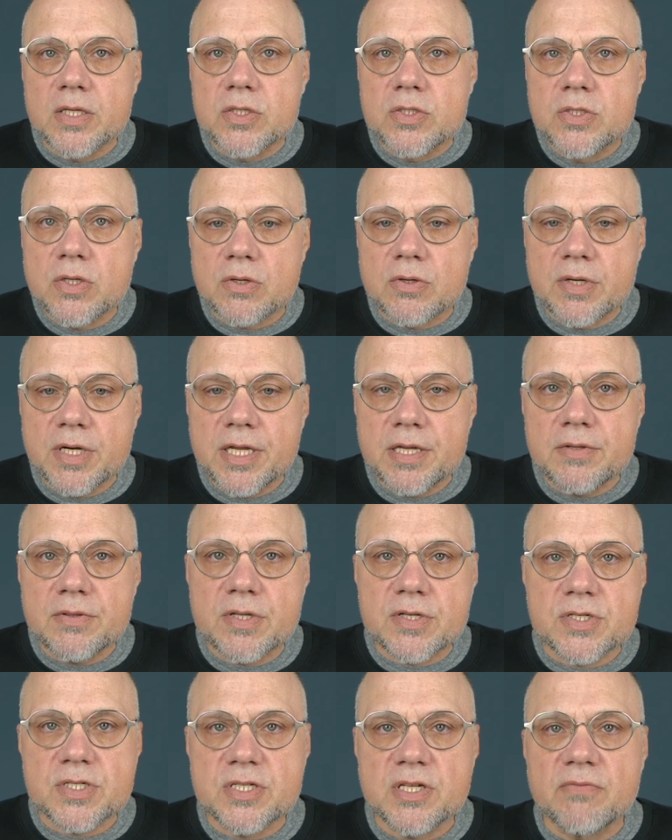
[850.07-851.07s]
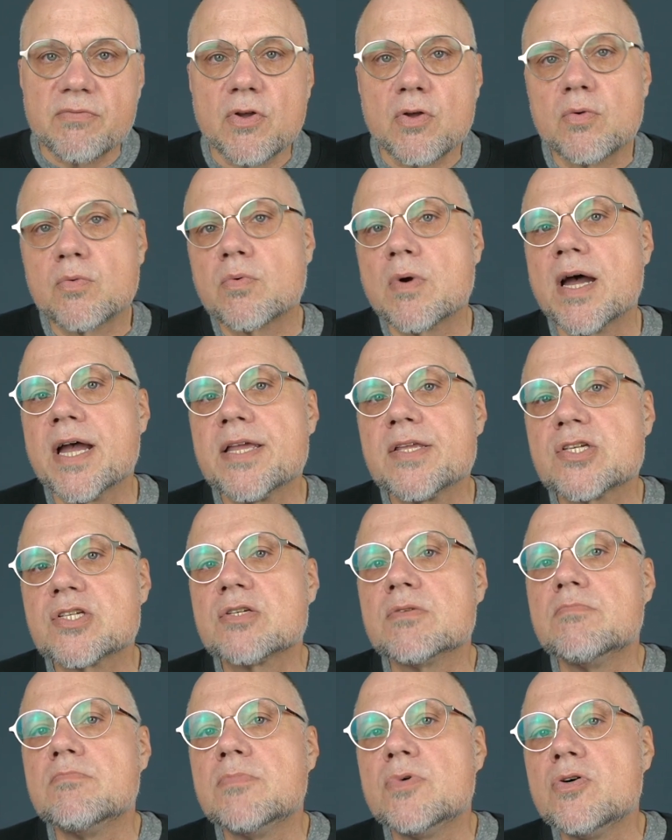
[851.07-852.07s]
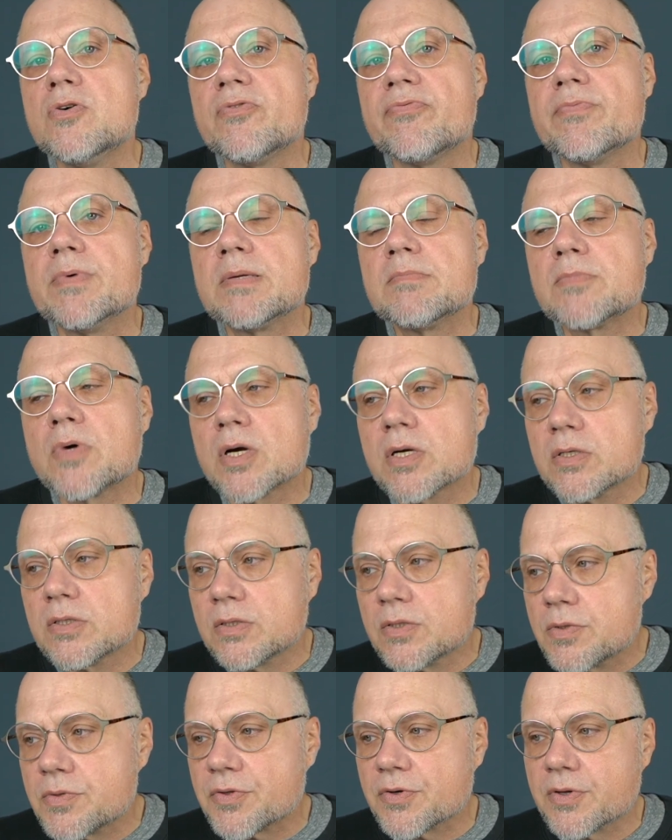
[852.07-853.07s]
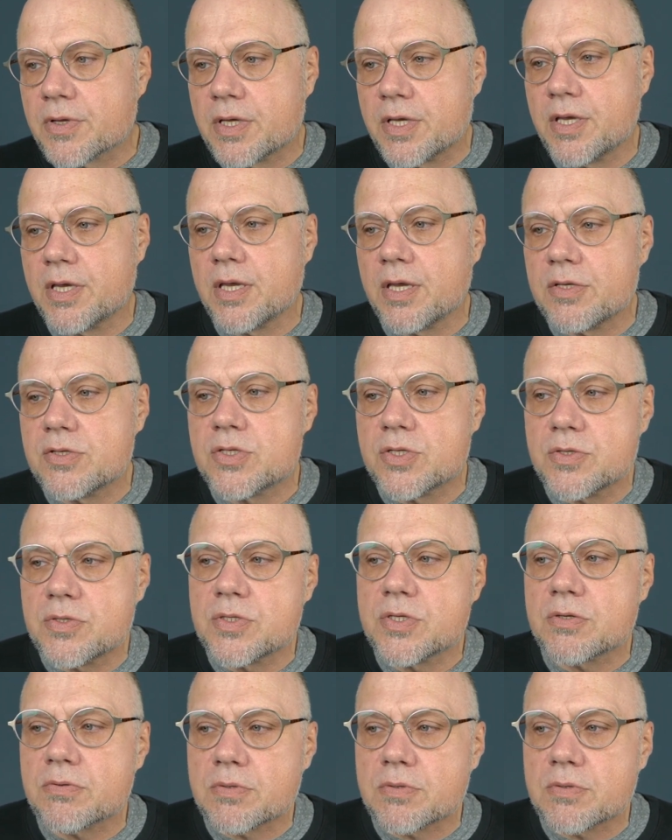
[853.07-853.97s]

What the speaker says: during the civil rights movement. Martin Luther King Jr.